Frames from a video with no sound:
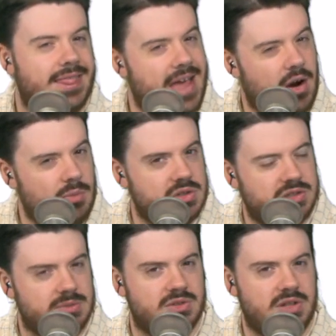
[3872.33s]
That
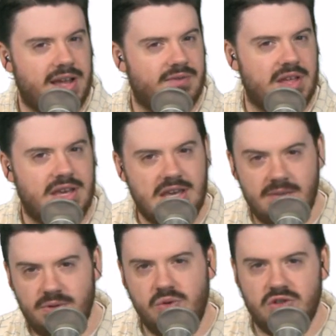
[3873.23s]
almost seems like if they
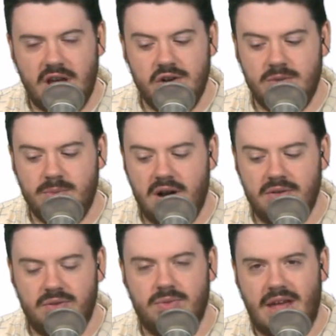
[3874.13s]
keep using Cyanogen
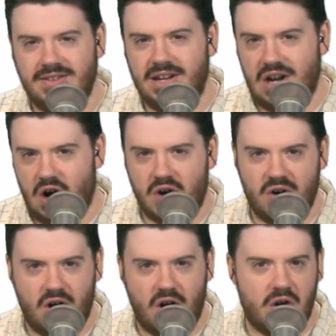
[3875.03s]
Mod, that's going to get
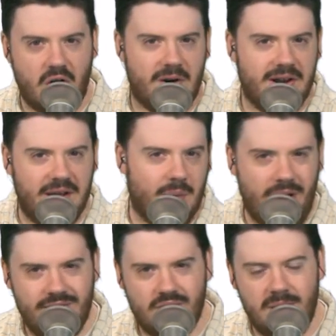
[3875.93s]
harder and harder and harder to get
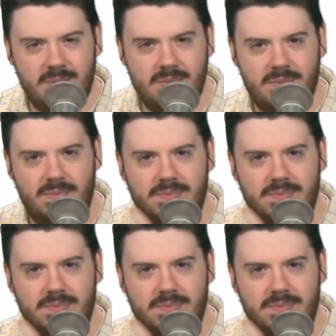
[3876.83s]
away from.